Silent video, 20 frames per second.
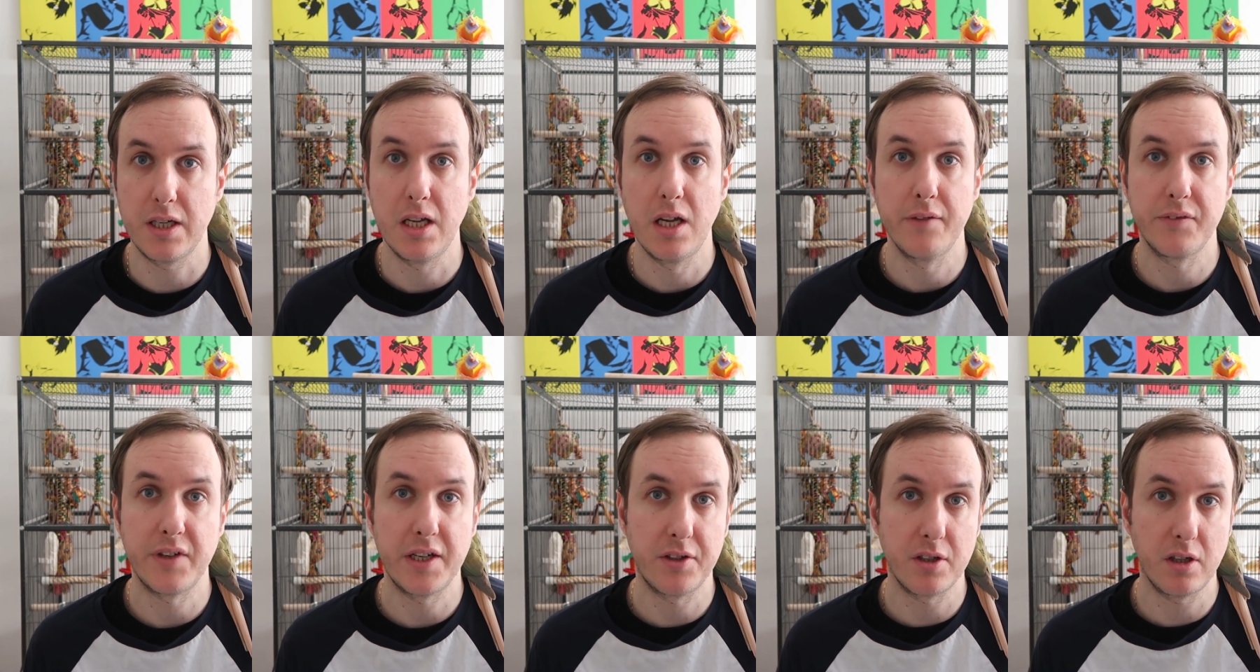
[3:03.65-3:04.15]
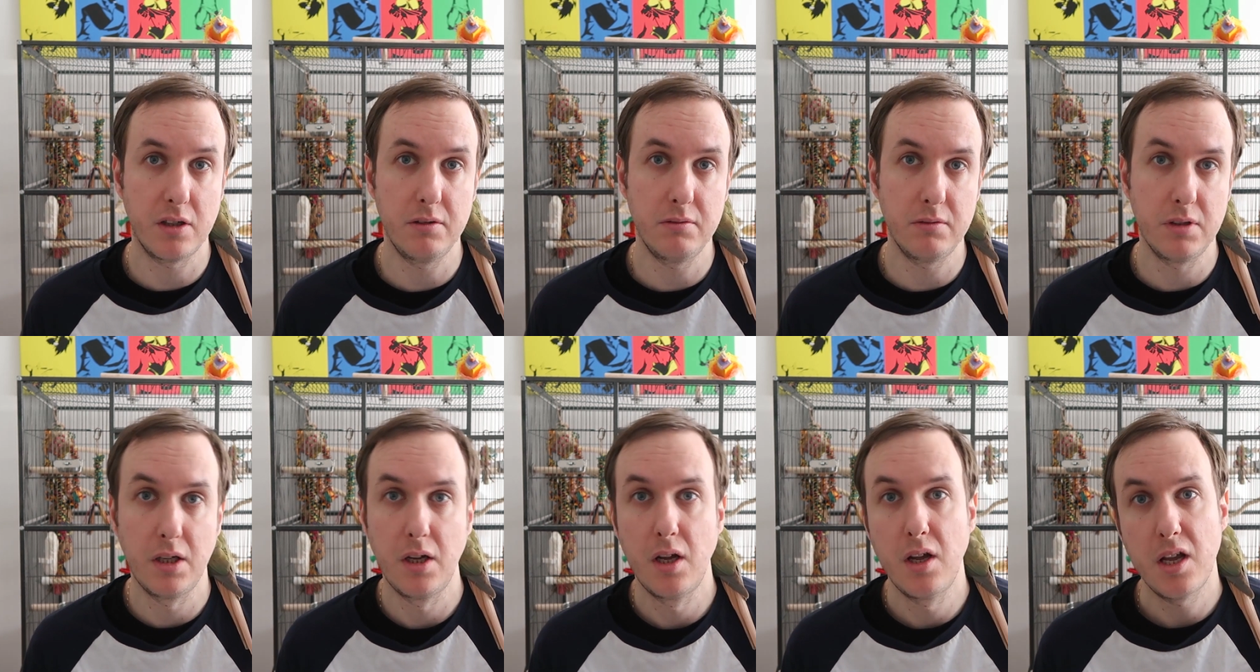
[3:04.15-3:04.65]
If they
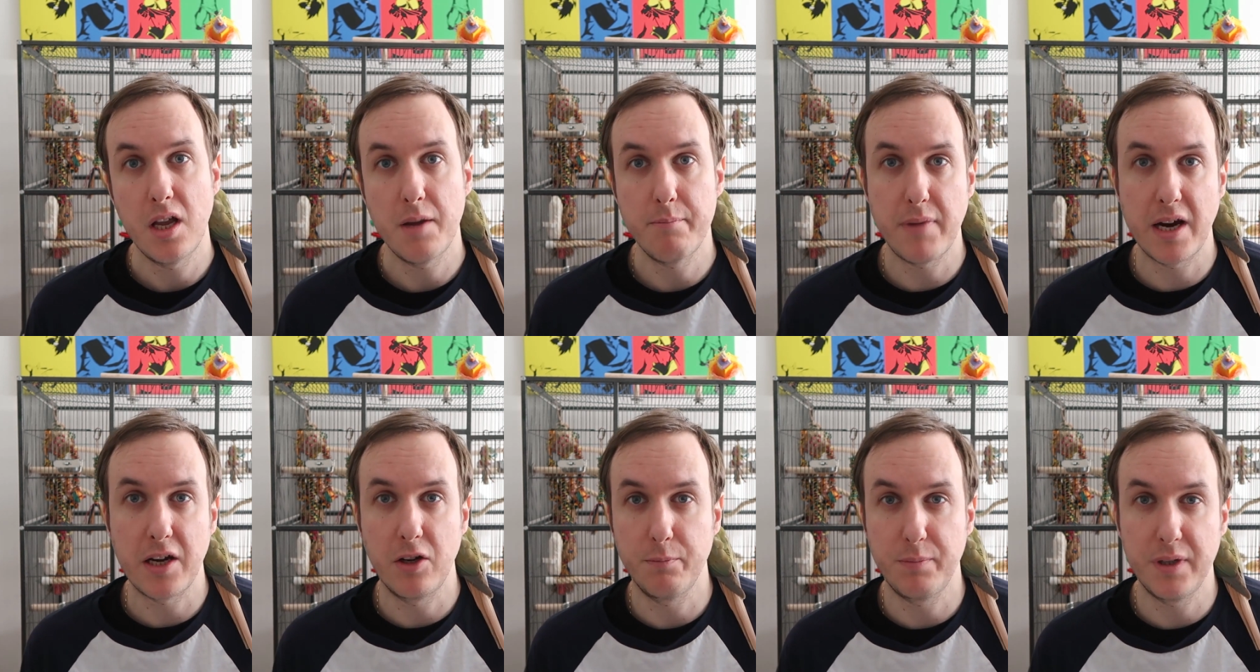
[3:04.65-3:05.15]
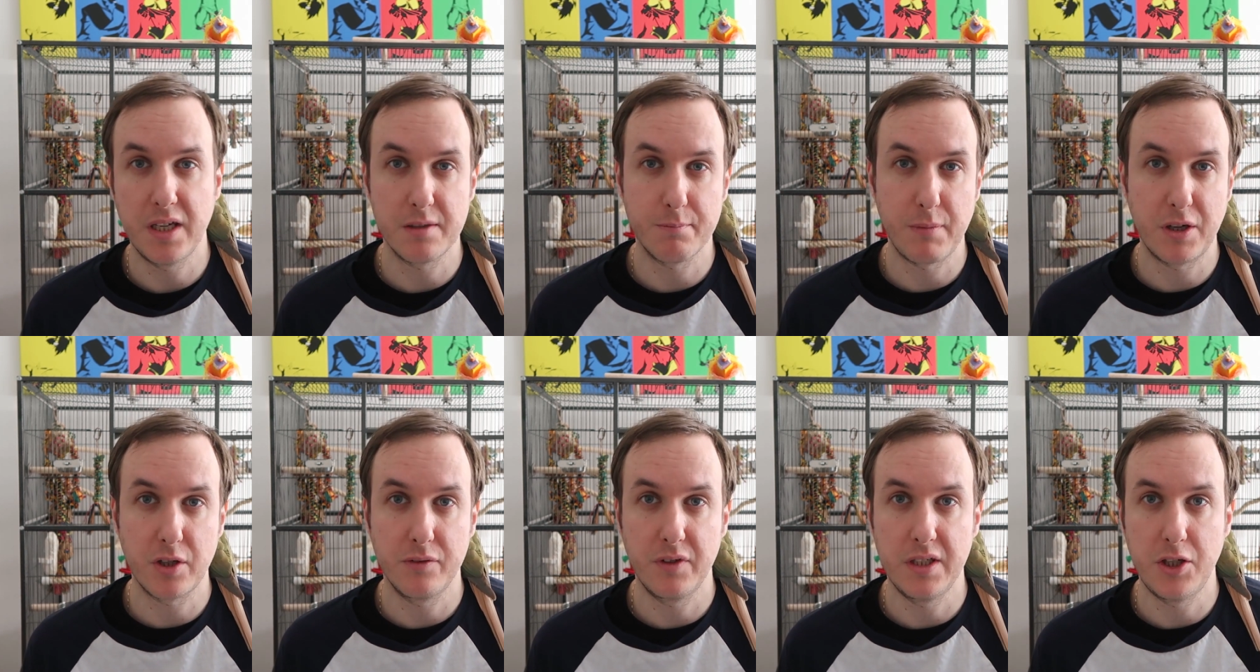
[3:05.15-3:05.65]
don't, it may not be as
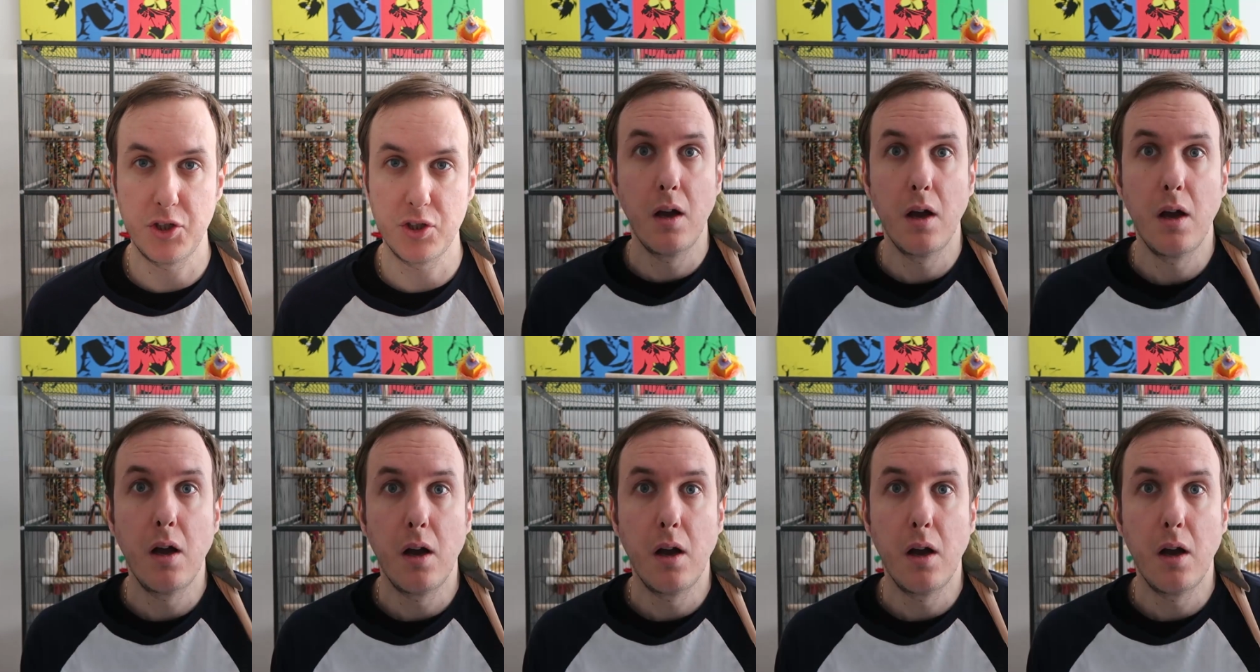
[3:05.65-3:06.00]
much of an issue.